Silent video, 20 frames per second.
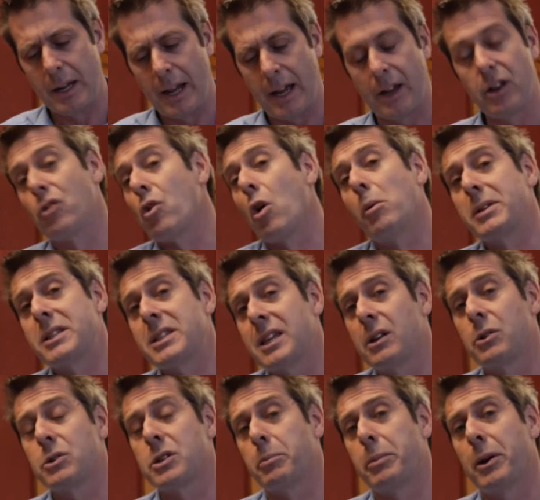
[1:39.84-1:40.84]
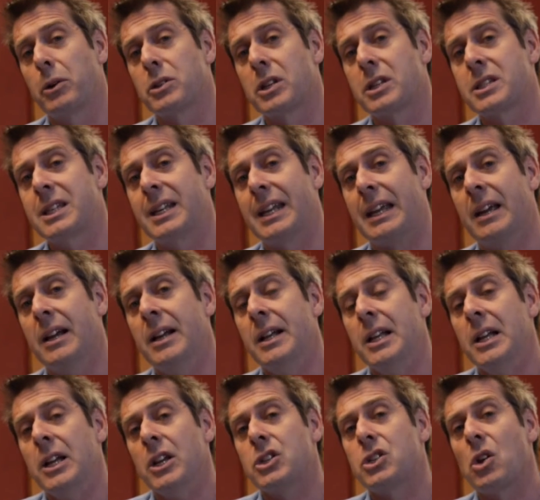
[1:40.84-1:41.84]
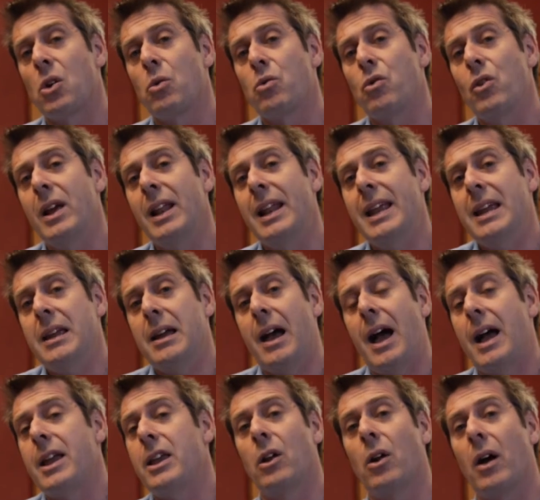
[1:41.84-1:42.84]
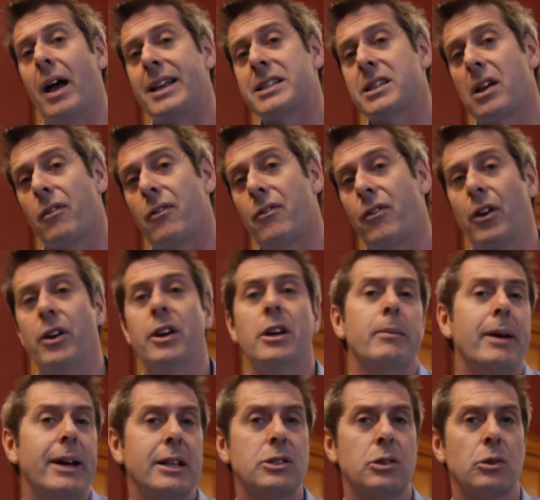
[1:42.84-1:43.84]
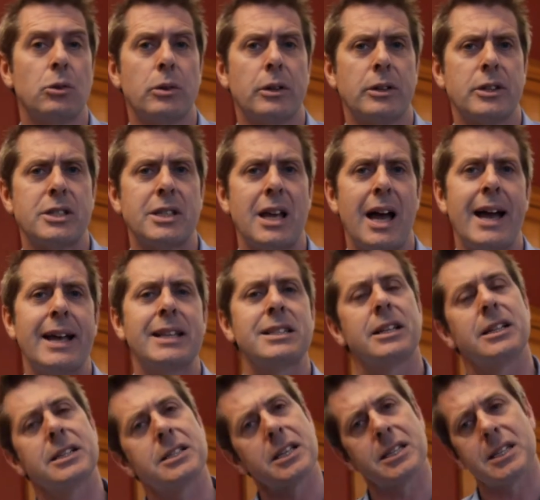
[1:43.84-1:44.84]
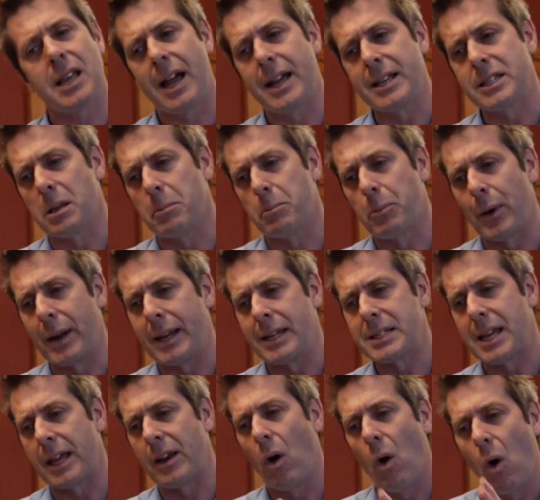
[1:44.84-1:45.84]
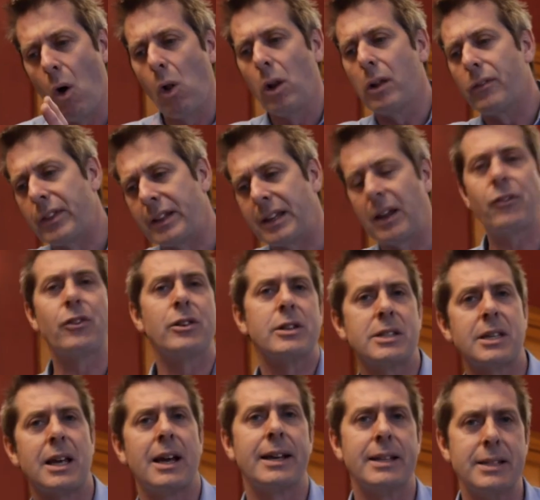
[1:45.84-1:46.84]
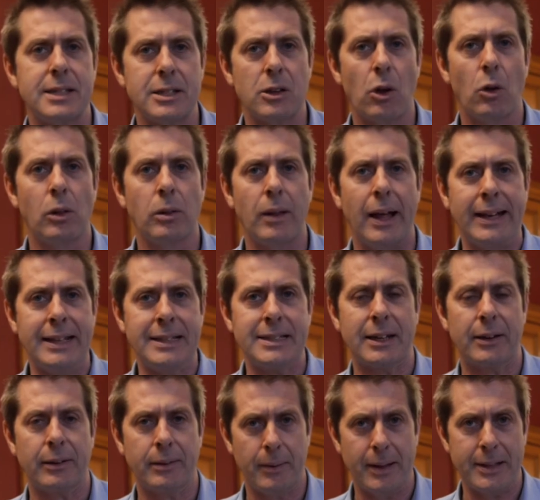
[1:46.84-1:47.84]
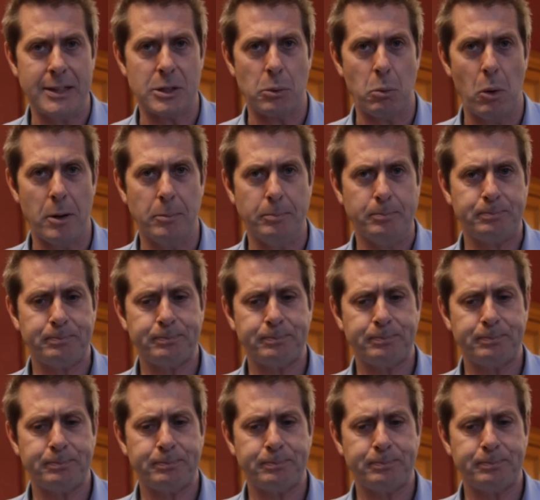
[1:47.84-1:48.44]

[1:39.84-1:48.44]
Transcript: and the raw materials that builds a city. So really, you know, it's a fundamental kind of science, and it's a science that brings in all of the different sciences all into one.